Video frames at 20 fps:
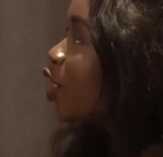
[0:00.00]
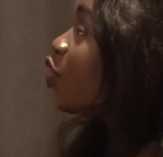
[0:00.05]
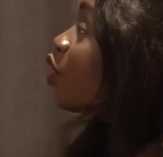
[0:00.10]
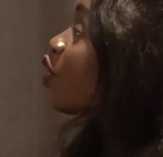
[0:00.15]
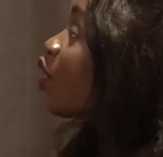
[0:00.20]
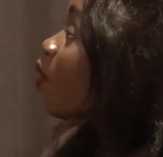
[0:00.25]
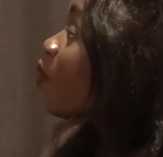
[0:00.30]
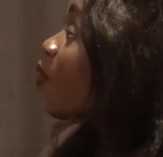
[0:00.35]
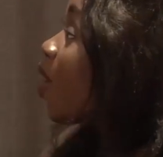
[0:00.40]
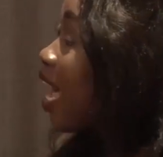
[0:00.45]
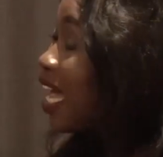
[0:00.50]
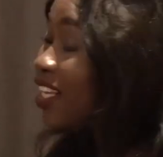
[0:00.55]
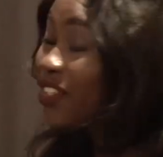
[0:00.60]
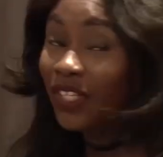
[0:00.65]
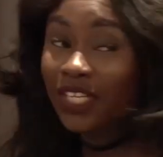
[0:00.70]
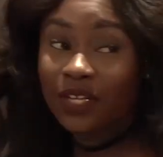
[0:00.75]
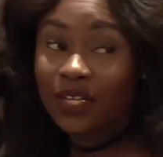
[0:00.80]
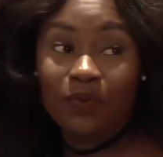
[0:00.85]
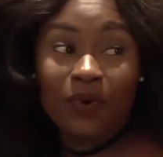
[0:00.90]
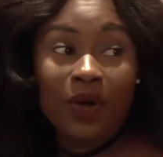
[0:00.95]
You know what,
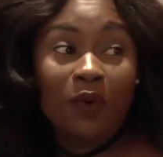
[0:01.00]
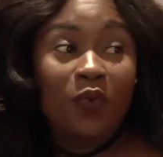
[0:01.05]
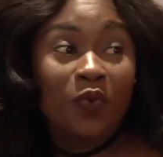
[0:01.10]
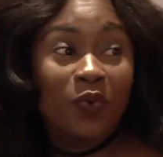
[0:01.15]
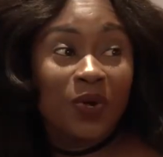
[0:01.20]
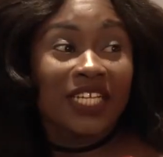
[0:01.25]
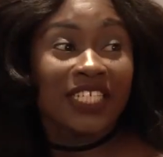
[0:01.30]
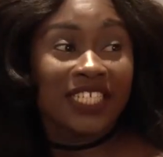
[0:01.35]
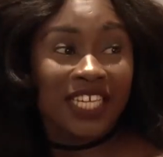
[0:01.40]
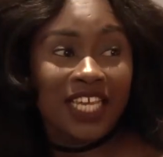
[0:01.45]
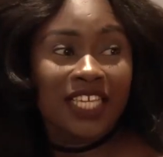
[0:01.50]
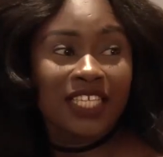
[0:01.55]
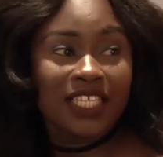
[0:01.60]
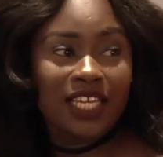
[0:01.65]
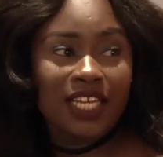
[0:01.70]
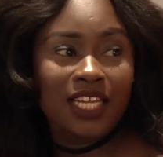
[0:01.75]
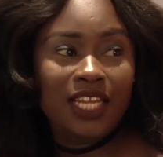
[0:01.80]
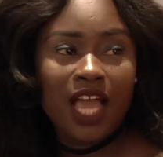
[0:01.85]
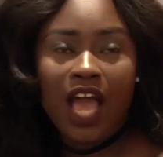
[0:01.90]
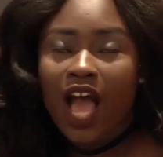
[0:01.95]
actually, when we were
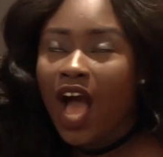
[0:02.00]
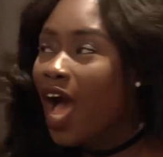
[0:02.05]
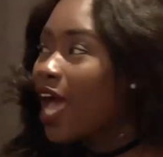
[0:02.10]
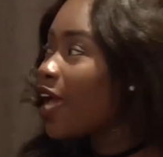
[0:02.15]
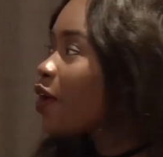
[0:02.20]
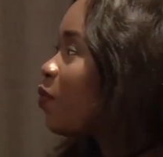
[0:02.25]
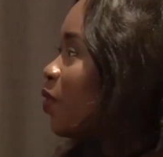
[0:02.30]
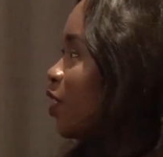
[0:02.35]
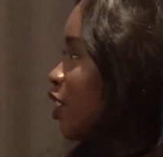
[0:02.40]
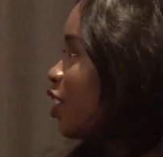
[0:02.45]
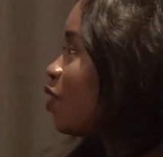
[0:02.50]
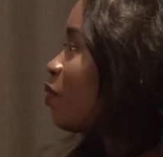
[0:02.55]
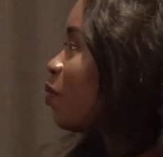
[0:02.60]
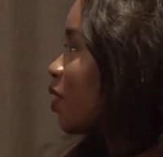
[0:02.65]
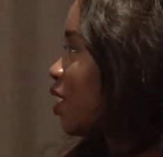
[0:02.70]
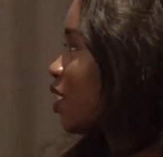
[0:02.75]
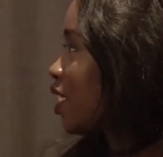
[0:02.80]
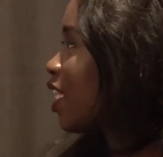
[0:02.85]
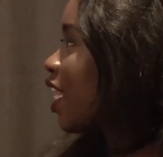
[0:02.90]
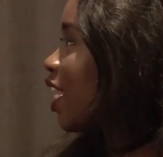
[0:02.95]
dating, I wish he
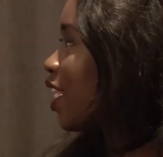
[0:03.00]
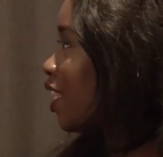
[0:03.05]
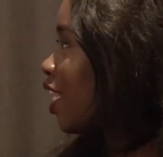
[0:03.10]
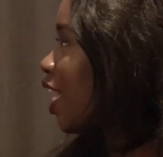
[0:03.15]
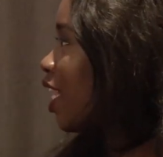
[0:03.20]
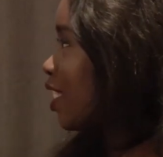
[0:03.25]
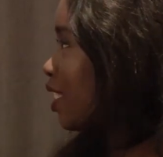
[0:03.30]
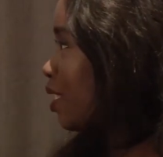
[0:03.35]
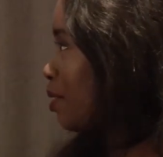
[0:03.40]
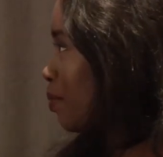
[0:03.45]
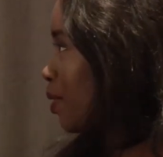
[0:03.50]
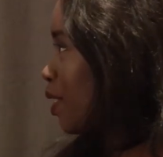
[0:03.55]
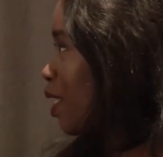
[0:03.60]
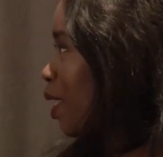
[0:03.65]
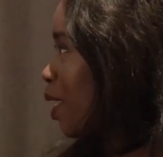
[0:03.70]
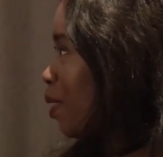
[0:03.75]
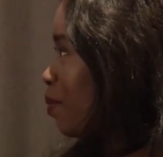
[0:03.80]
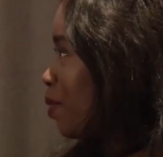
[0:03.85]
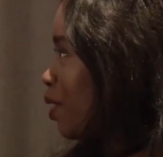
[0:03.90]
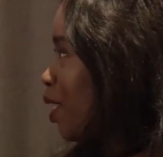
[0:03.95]
was like that
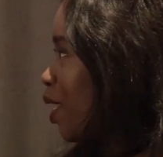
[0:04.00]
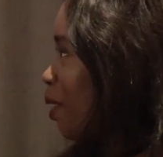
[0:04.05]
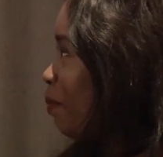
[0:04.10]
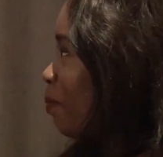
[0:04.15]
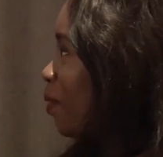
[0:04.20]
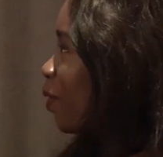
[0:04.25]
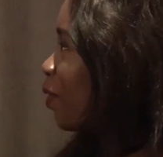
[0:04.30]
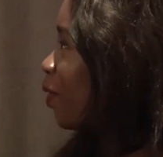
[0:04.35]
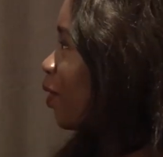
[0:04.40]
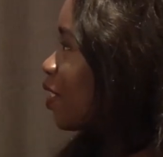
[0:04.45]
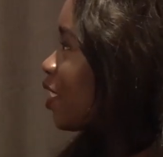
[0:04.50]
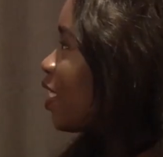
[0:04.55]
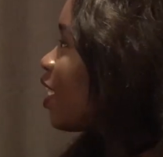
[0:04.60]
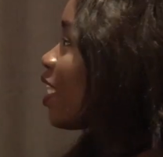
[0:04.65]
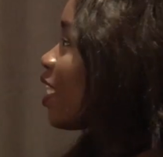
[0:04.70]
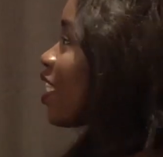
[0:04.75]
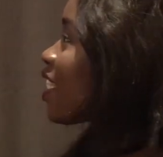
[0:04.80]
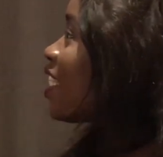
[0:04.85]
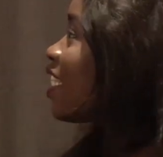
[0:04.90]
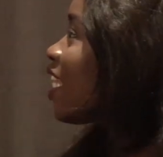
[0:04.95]
sometimes. Because
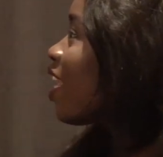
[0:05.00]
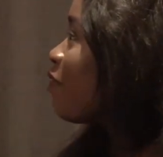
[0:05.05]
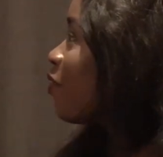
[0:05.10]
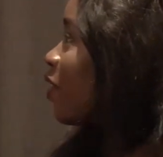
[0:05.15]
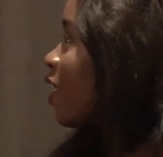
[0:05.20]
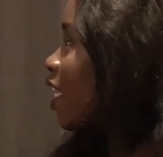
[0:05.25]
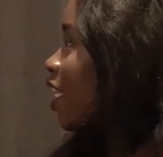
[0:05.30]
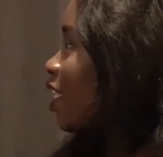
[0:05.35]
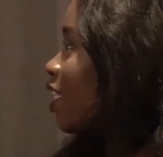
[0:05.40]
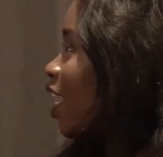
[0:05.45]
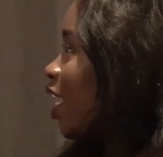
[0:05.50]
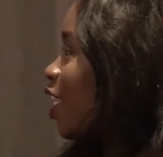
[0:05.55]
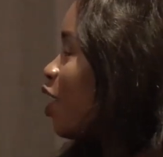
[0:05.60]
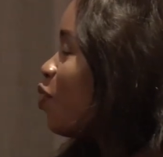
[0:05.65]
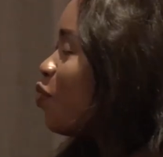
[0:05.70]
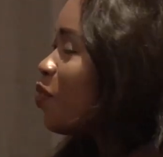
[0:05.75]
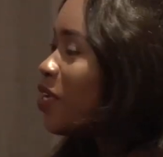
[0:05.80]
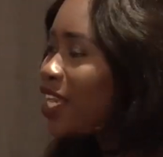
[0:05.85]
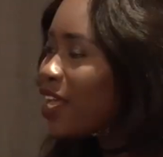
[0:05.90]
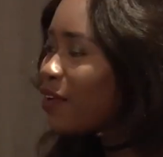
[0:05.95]
he's never like
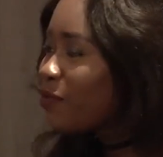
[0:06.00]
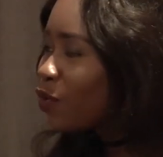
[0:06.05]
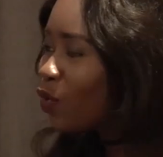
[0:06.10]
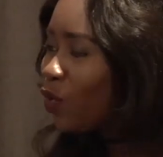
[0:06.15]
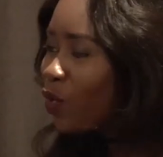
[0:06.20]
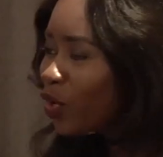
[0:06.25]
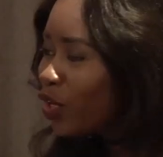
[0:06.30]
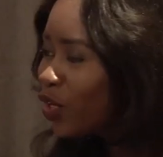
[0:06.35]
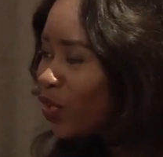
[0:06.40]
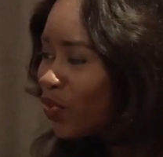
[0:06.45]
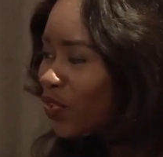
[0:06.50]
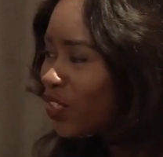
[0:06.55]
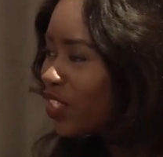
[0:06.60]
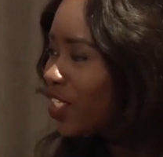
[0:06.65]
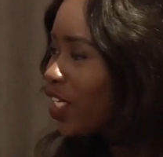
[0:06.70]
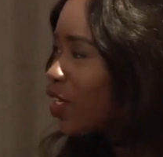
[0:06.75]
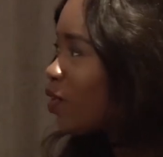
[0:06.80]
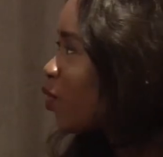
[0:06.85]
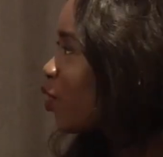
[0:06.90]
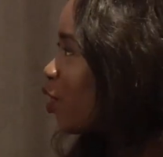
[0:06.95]
that. He would never call you
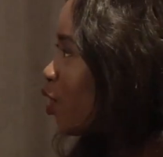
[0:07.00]
to check